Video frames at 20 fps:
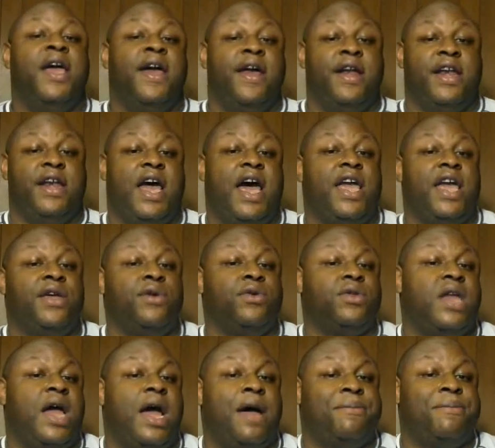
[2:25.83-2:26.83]
Now you
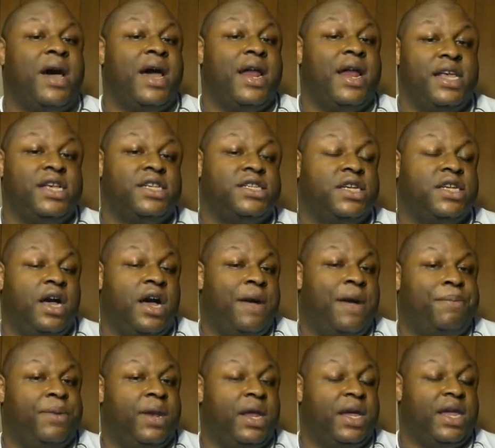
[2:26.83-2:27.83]
talking about it's
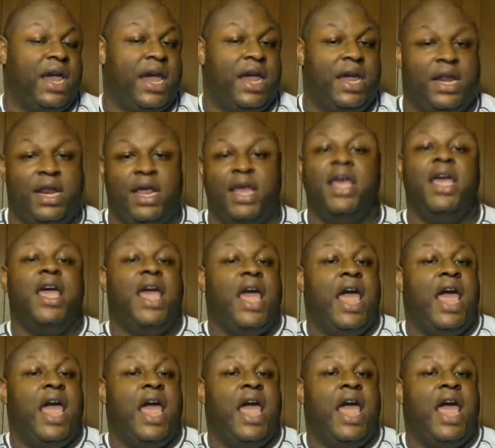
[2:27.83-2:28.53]
complicated.